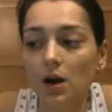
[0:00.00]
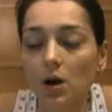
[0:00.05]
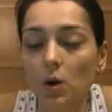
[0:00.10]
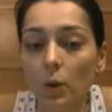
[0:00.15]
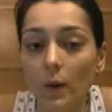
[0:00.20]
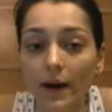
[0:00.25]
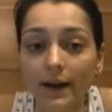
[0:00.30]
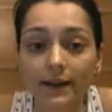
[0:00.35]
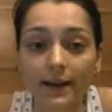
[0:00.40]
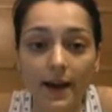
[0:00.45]

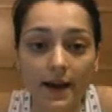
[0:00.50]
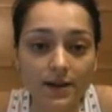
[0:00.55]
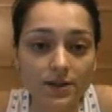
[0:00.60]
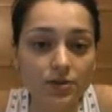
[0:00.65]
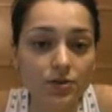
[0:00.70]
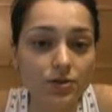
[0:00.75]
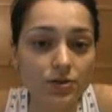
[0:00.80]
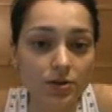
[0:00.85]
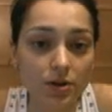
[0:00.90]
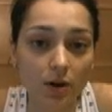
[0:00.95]
White has
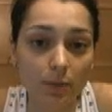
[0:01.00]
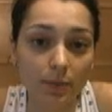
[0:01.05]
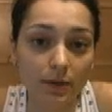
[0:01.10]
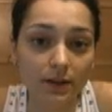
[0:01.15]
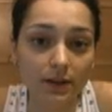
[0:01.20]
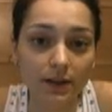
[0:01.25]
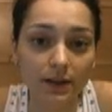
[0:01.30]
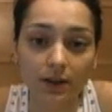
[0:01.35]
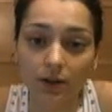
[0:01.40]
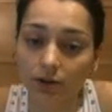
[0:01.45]
to stop
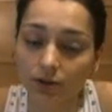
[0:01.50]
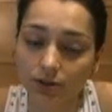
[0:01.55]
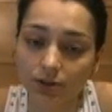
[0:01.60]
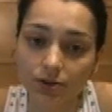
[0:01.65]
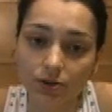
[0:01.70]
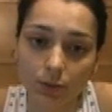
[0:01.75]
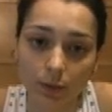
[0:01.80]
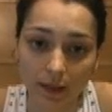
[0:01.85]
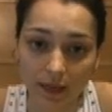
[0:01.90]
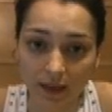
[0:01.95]
it in order
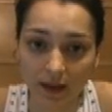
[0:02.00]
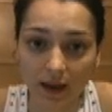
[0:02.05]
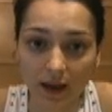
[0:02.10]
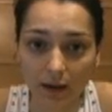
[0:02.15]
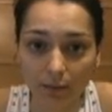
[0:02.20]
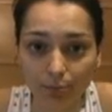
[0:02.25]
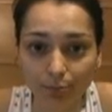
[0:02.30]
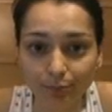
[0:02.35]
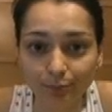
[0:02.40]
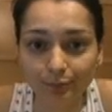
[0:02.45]
to win the
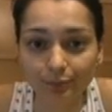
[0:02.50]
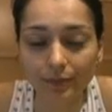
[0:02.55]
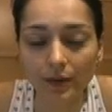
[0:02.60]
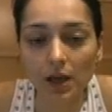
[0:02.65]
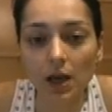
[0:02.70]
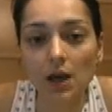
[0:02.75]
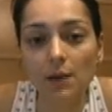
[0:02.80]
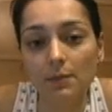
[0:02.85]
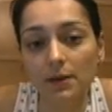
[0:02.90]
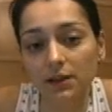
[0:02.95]
game.
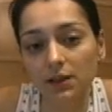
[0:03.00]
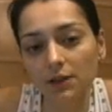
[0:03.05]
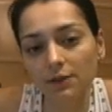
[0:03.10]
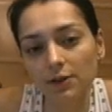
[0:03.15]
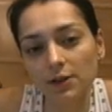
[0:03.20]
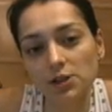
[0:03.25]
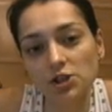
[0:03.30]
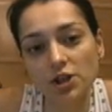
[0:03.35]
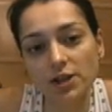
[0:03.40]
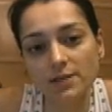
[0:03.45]
But if
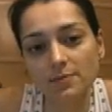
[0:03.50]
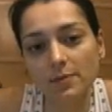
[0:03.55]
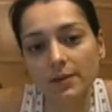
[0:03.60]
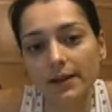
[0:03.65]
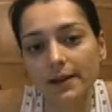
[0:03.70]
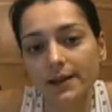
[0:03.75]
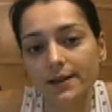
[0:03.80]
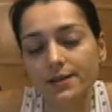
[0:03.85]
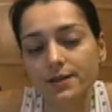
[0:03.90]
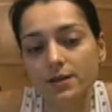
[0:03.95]
he just
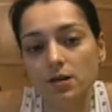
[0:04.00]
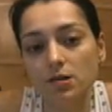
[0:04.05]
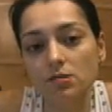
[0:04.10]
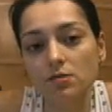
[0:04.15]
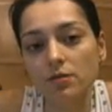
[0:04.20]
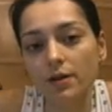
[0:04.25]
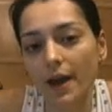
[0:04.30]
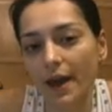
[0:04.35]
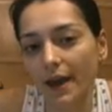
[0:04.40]
plays rook